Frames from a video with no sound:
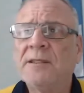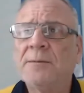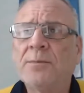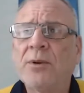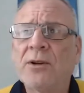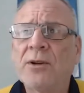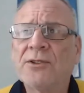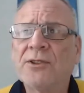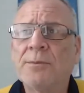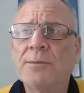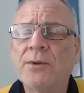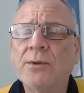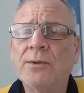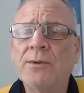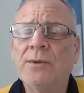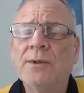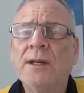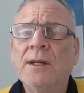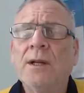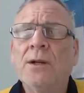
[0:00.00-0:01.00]

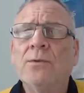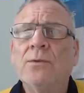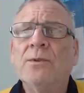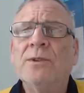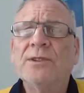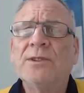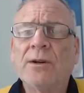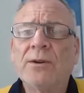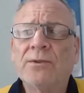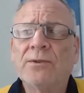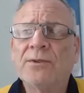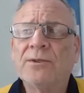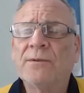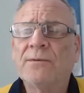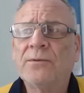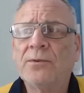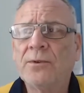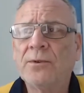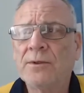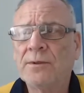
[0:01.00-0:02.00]
possible results
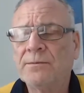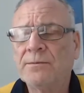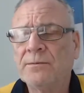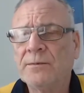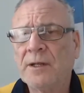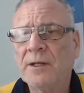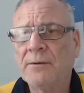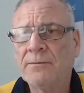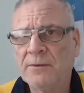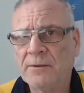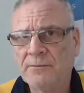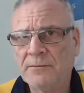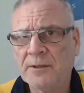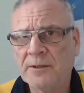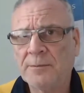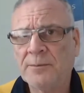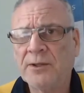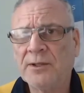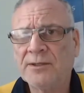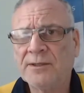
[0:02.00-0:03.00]
for the
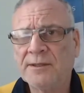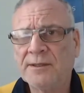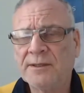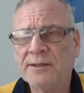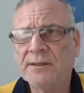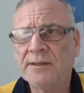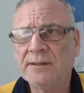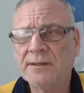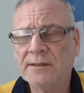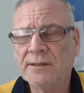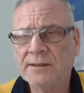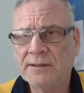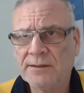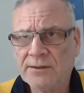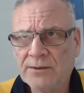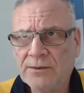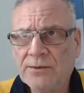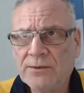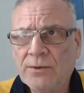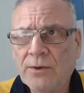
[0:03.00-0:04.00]
person
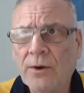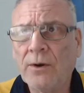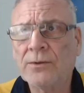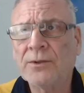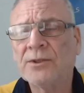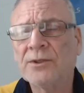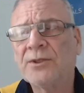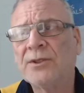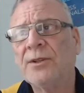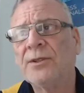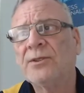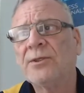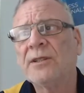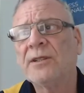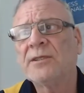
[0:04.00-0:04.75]
on the search, right?